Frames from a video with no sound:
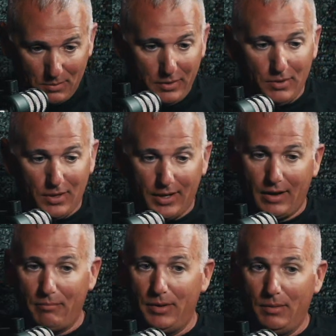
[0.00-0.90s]
and be like,
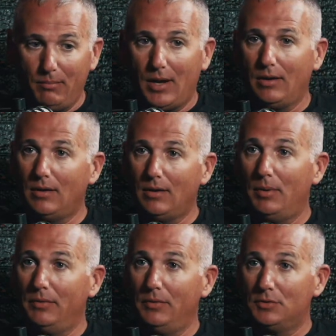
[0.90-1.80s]
I've been
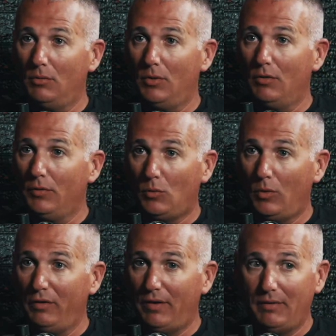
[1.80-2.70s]
in this career for
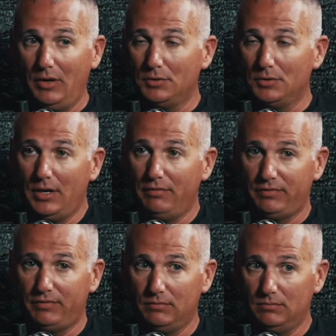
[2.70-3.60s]
25 years, and
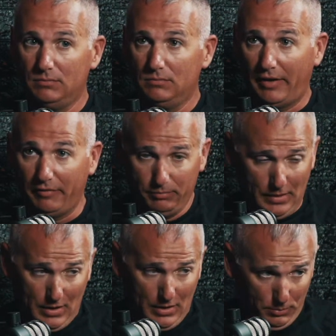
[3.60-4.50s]
I've
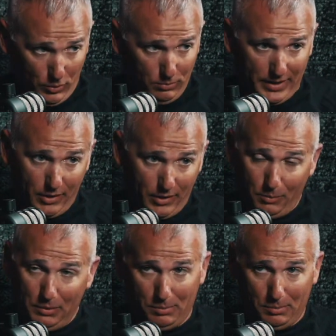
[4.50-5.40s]
pulled my gun on
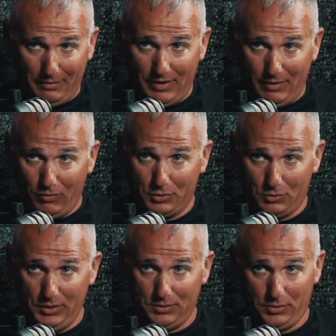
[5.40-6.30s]
people, but I've never
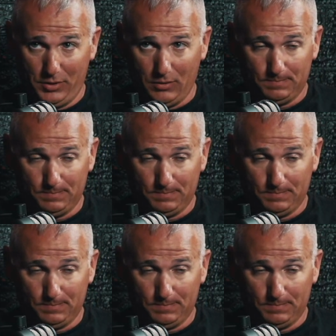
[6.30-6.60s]
squeezed the trigger.